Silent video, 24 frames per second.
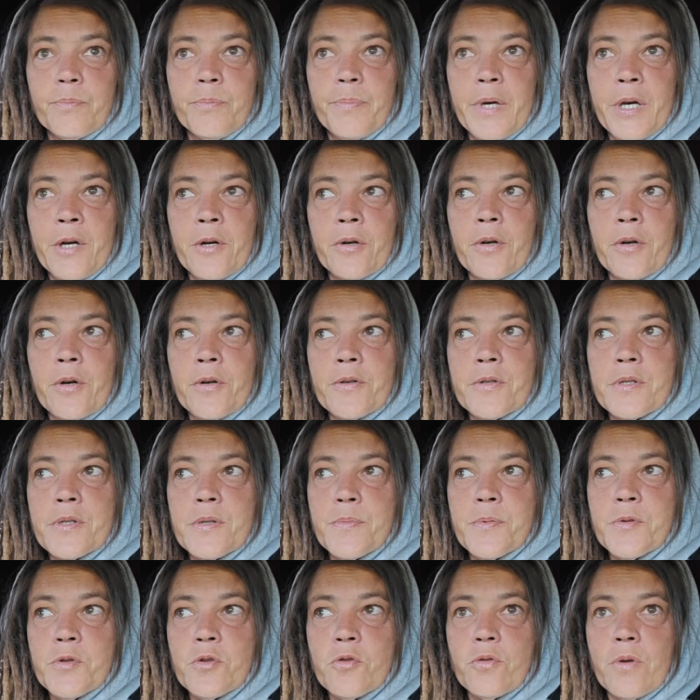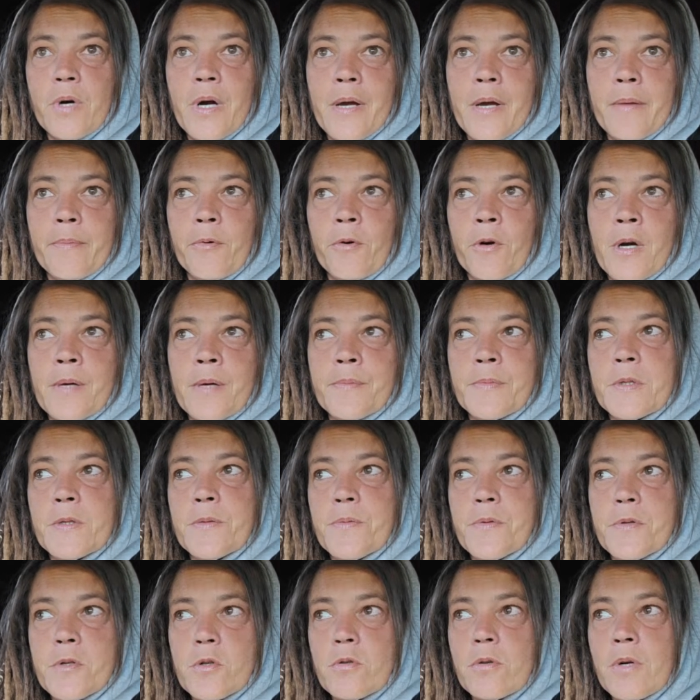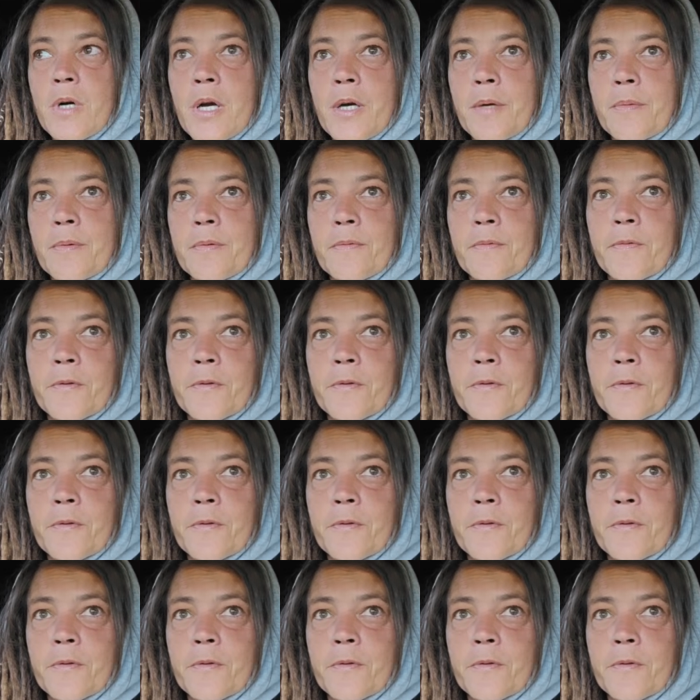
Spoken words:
better go subscribe or I'm subscribing